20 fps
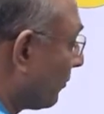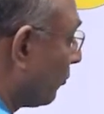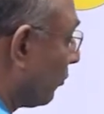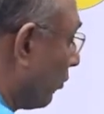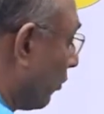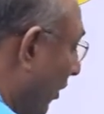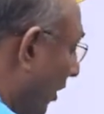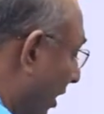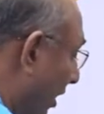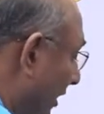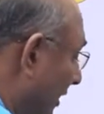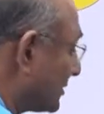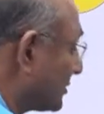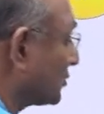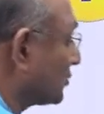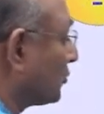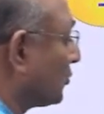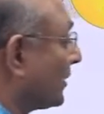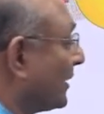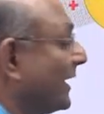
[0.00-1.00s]

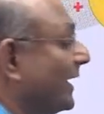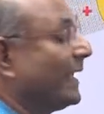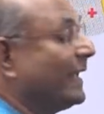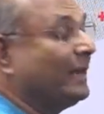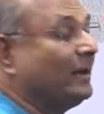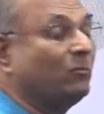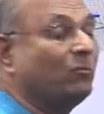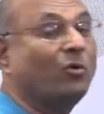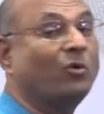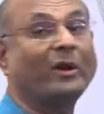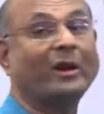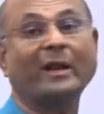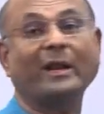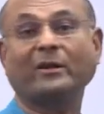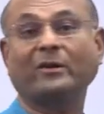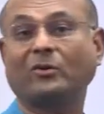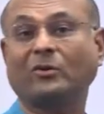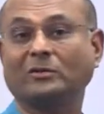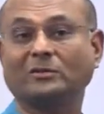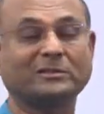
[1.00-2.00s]
wants to gain more
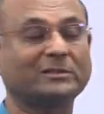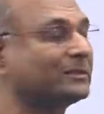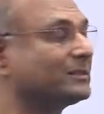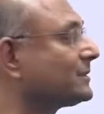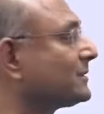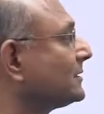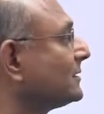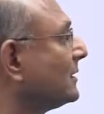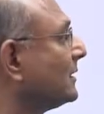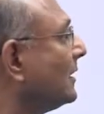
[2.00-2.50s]
electrons.